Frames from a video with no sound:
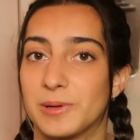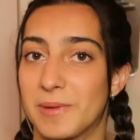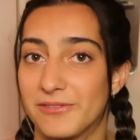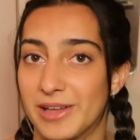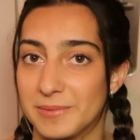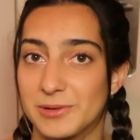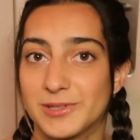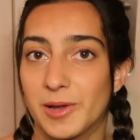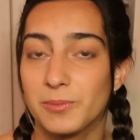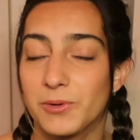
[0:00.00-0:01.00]
when my family
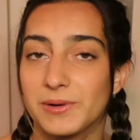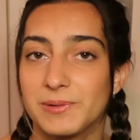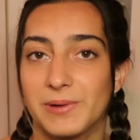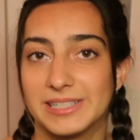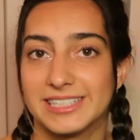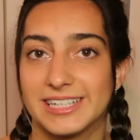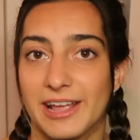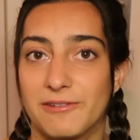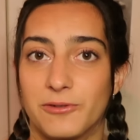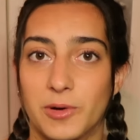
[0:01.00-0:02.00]
was on board, we rented
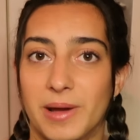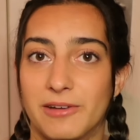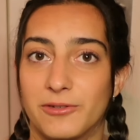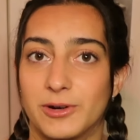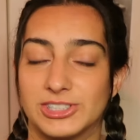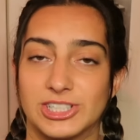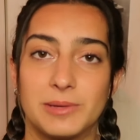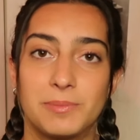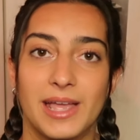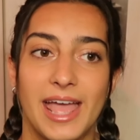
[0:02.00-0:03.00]
a 4x4
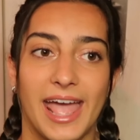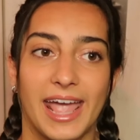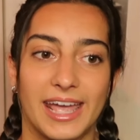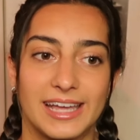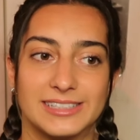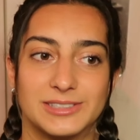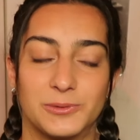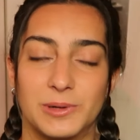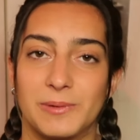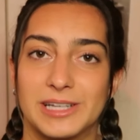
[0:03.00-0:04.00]
Jeep and
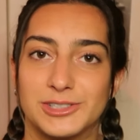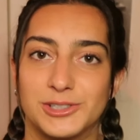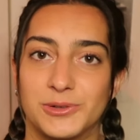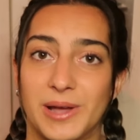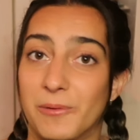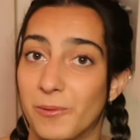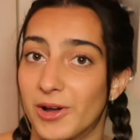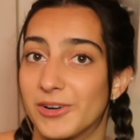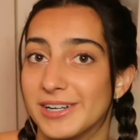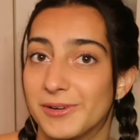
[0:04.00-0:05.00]
we went to a
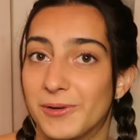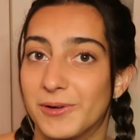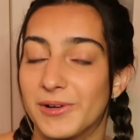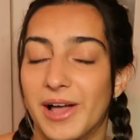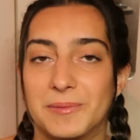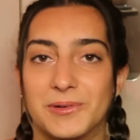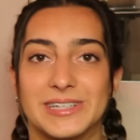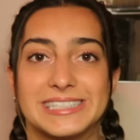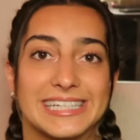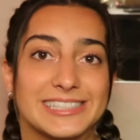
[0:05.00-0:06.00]
watering hole. I'm
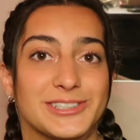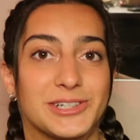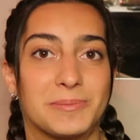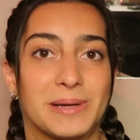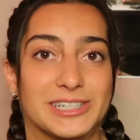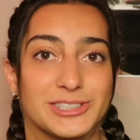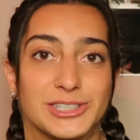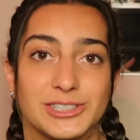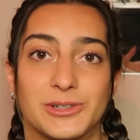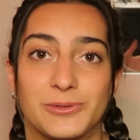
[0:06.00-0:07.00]
going to insert
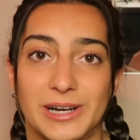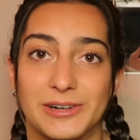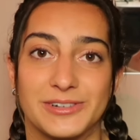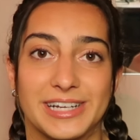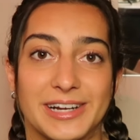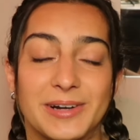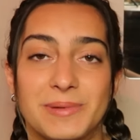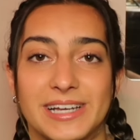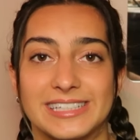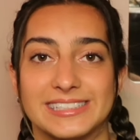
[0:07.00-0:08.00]
pictures right over here
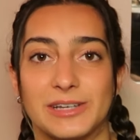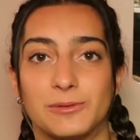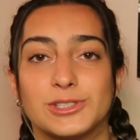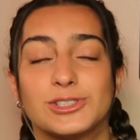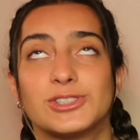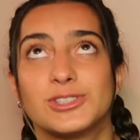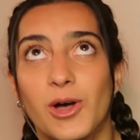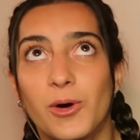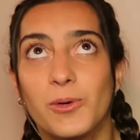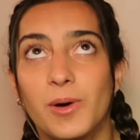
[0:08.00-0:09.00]
because it was
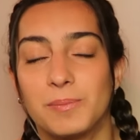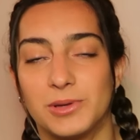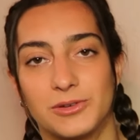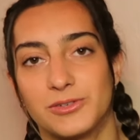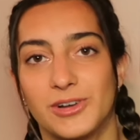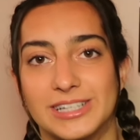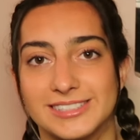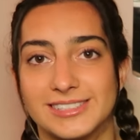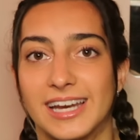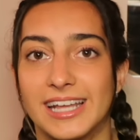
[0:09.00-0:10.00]
so beautiful
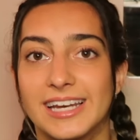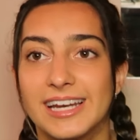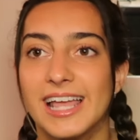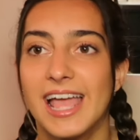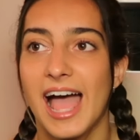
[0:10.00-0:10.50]
and stunning.